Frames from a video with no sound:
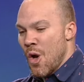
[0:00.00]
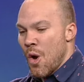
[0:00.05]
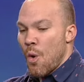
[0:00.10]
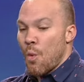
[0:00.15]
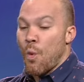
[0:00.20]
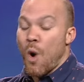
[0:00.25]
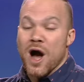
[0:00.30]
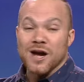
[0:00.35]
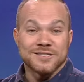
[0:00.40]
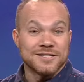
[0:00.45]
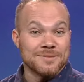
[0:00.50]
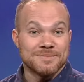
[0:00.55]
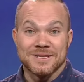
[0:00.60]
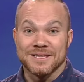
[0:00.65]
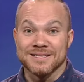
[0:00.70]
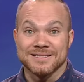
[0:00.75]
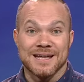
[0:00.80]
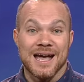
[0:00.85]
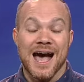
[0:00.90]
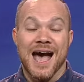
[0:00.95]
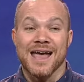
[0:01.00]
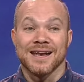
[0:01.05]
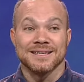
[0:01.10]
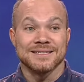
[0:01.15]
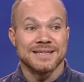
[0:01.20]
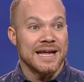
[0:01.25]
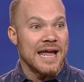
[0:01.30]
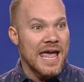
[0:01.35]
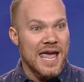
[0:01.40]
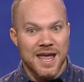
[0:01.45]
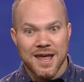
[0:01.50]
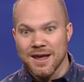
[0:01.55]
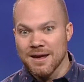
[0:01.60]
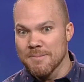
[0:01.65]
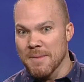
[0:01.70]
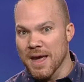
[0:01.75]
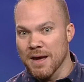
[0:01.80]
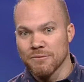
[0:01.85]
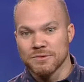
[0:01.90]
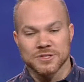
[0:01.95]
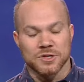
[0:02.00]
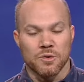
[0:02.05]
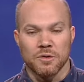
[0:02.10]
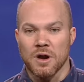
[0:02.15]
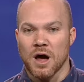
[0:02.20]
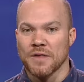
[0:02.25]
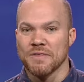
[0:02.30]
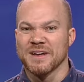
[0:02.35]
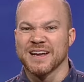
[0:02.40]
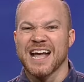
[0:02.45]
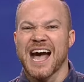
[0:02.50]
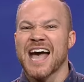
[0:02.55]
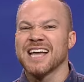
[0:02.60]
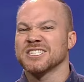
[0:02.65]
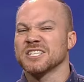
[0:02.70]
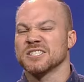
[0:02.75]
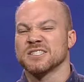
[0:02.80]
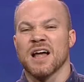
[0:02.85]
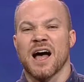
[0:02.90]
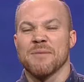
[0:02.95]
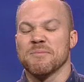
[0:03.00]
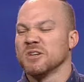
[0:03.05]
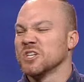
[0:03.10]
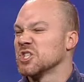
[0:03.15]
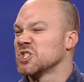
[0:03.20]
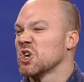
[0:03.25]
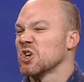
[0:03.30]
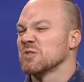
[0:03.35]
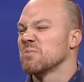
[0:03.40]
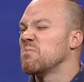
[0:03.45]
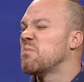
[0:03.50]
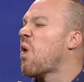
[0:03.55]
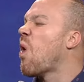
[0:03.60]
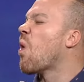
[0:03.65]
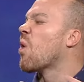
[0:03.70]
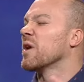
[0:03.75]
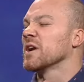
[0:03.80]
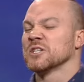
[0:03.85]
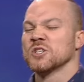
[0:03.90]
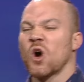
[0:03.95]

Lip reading: walks up to this guy, and he's like, hey, man, what's going on? The guy just starts pouring his